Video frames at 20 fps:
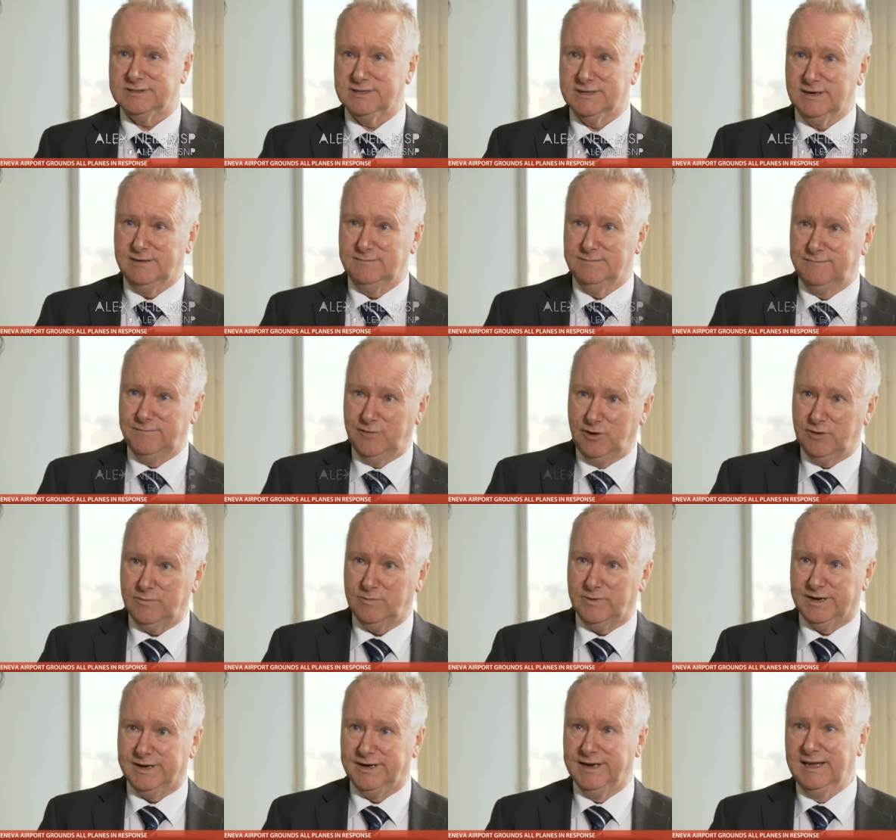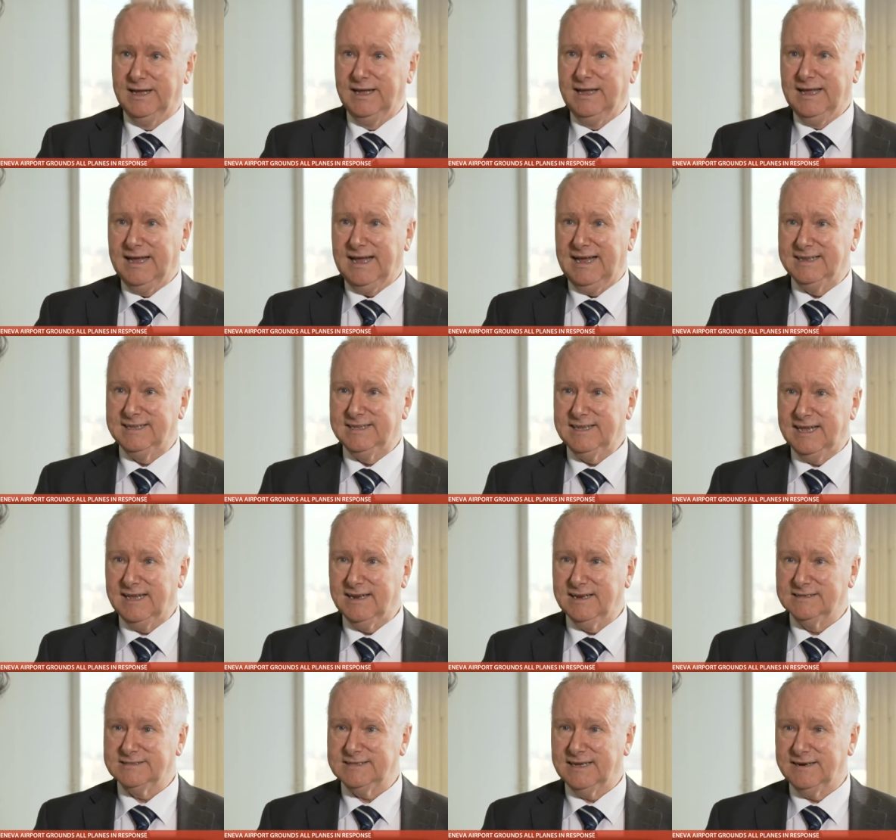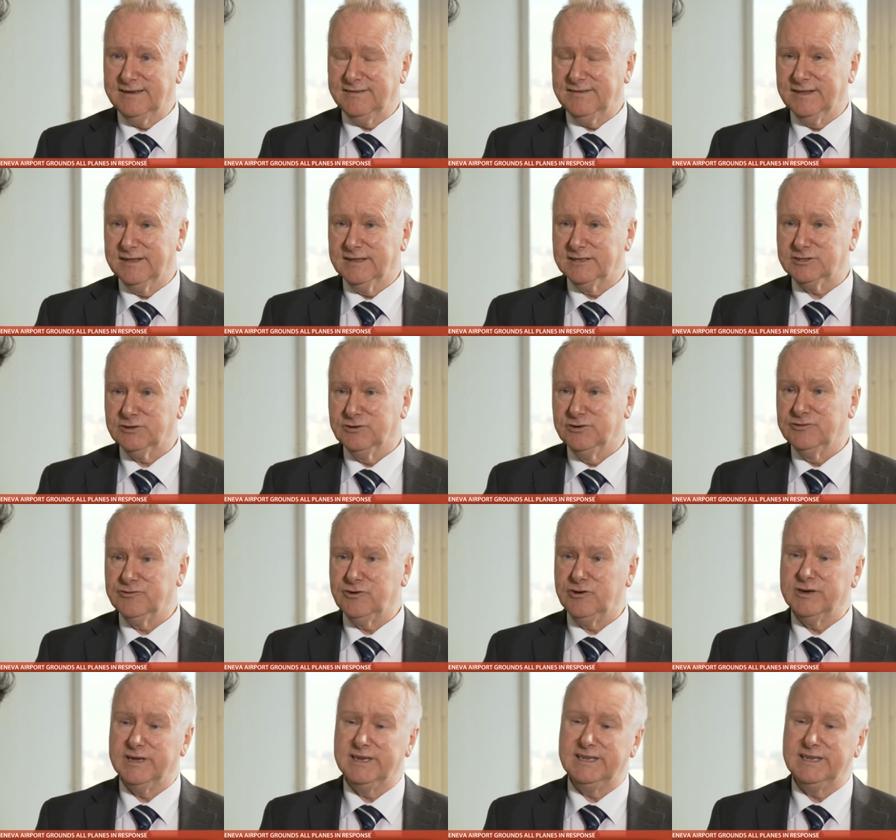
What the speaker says: to come forward and tell us anything that's going wrong.